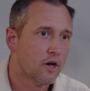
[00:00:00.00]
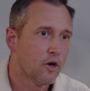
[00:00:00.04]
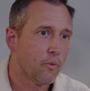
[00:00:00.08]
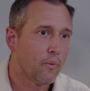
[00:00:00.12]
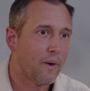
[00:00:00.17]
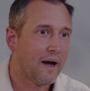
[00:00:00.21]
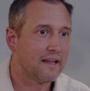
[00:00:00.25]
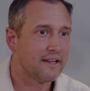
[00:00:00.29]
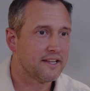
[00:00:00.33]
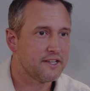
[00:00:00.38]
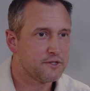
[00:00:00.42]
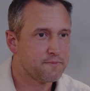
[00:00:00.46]

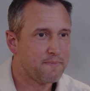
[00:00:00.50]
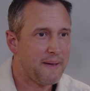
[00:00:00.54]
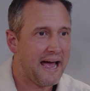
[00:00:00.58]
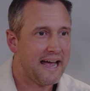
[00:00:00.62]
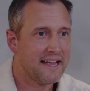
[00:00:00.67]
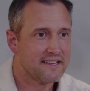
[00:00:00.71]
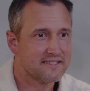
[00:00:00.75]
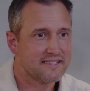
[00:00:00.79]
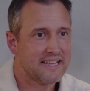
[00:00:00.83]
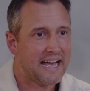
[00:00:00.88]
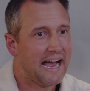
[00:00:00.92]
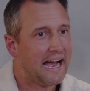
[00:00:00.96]
while it's
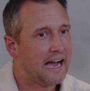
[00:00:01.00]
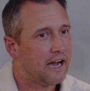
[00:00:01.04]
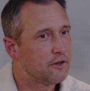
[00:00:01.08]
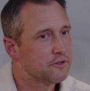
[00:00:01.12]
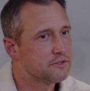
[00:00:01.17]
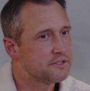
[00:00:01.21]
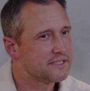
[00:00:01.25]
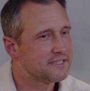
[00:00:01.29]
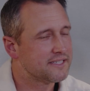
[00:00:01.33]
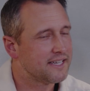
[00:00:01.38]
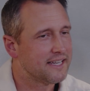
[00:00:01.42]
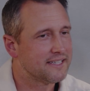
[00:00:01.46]
passed the
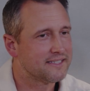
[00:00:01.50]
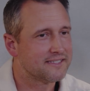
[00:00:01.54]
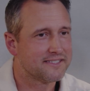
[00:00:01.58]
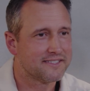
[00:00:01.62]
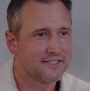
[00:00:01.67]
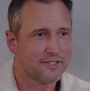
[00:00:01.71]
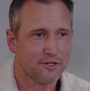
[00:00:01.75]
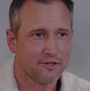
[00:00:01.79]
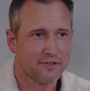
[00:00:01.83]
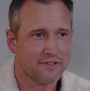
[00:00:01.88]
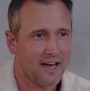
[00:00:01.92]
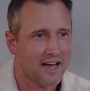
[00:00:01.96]
House, it's
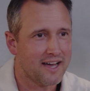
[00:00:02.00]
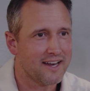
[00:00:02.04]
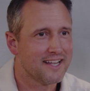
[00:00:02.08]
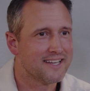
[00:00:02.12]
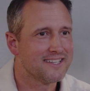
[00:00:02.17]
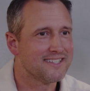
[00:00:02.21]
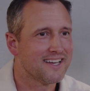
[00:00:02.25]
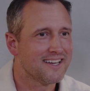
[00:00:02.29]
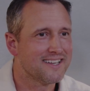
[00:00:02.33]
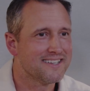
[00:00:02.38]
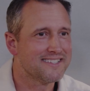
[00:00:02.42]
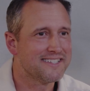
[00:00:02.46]
still not a
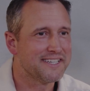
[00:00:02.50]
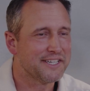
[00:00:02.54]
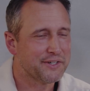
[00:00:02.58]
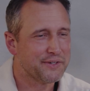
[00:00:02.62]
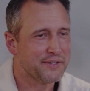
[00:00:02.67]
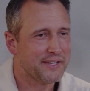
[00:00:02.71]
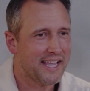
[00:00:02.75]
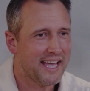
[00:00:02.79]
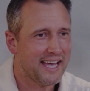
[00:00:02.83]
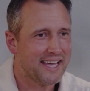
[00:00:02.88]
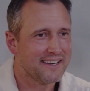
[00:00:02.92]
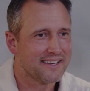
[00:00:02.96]
done deal
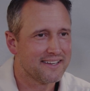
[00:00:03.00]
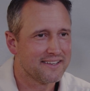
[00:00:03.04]
yet.